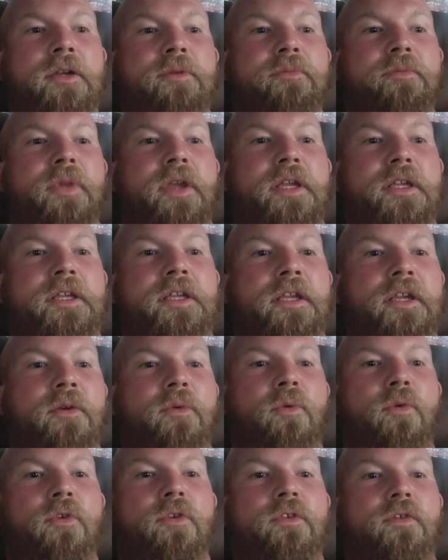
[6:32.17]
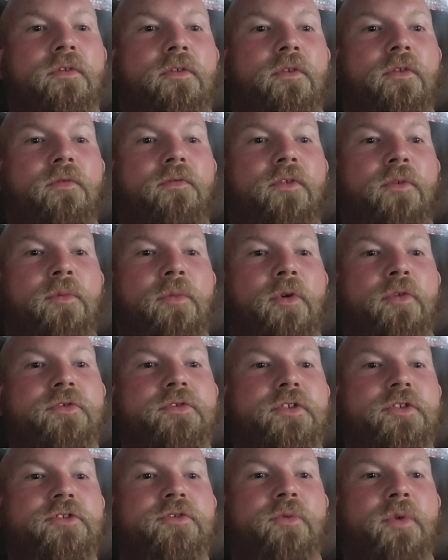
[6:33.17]
making it work for
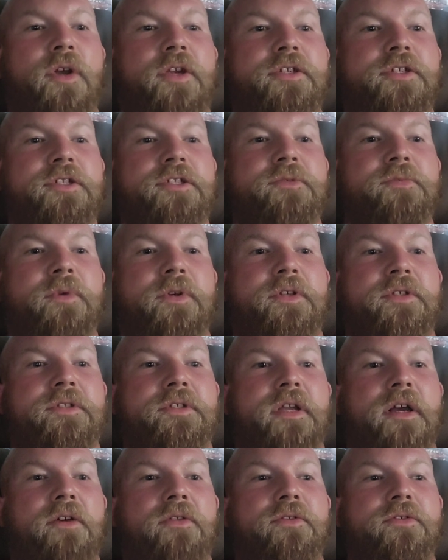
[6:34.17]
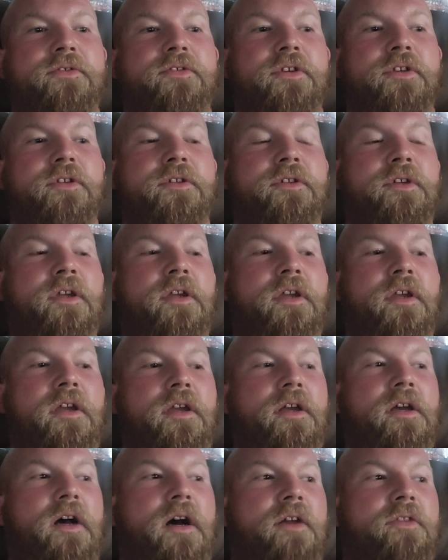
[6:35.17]
most situations, because now there's a
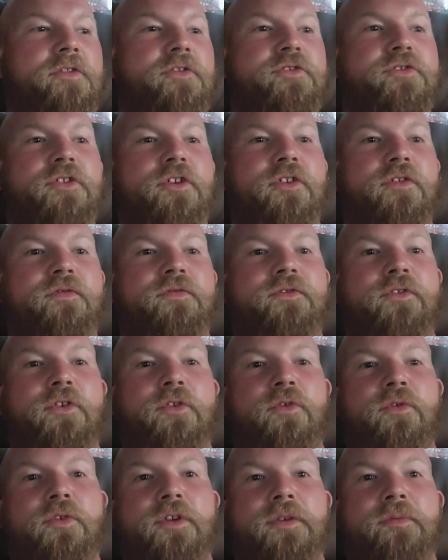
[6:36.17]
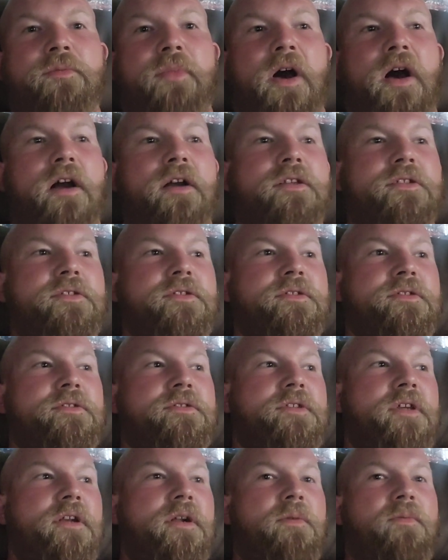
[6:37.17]
on-the-shelf tune and box
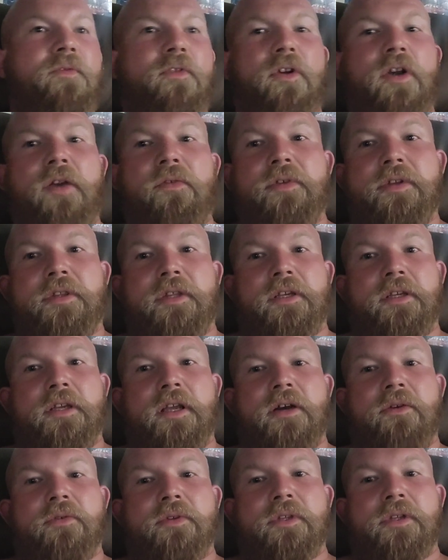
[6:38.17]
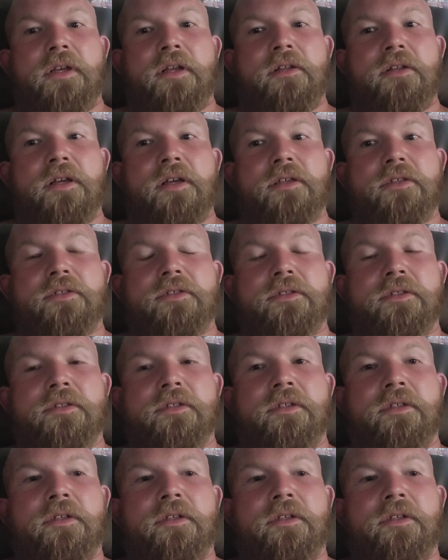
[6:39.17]
set up for everything now with an LS.